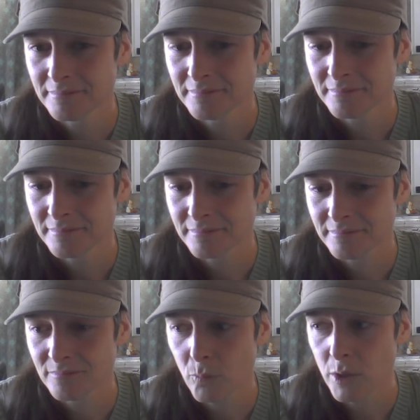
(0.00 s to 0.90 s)
No.
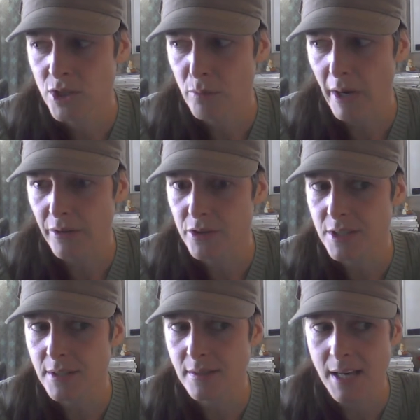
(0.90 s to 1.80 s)
Wouldn't you rather
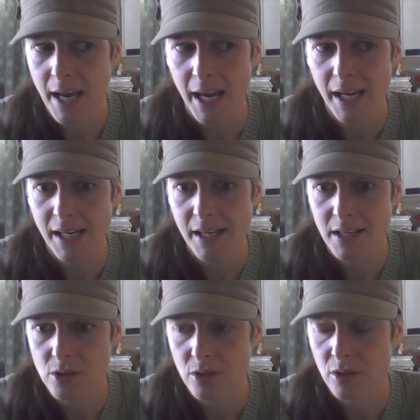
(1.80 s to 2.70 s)
just stay
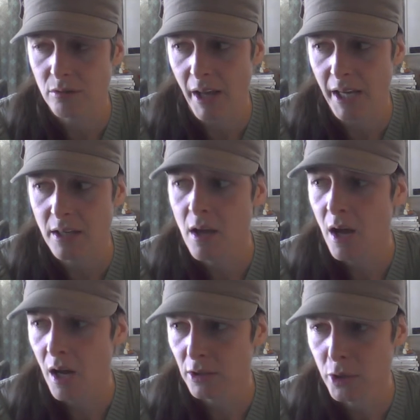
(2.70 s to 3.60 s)
in your like
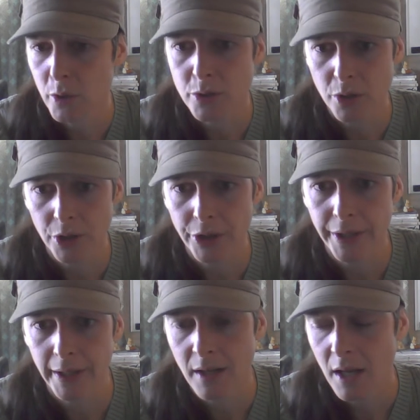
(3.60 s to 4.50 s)

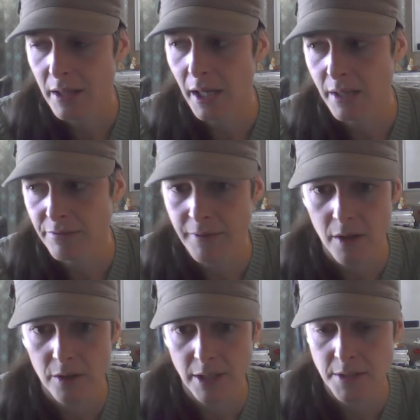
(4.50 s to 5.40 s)
loserhood, like I
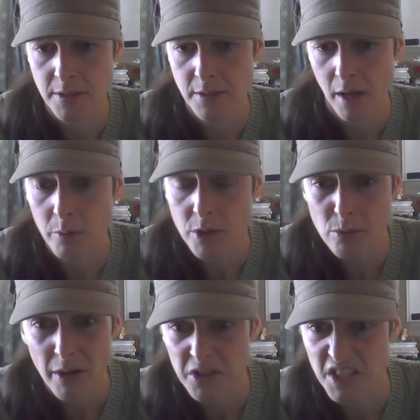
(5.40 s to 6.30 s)
failed, I suck? Wouldn't you
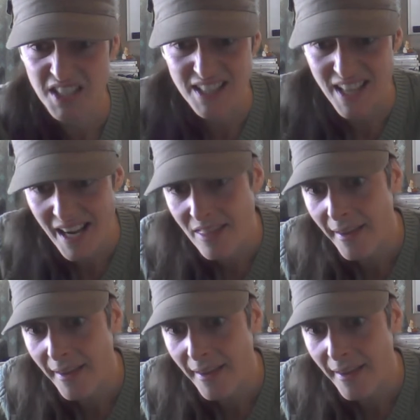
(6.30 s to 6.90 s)
rather just stay in